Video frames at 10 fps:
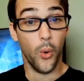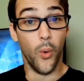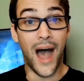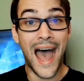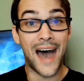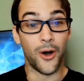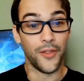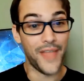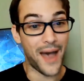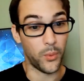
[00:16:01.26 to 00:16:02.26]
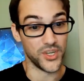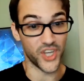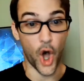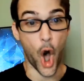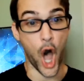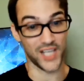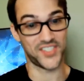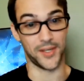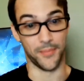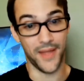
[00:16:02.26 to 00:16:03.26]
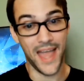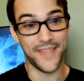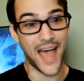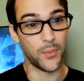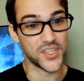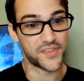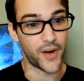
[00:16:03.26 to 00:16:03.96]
Wow, that was awesome. And that was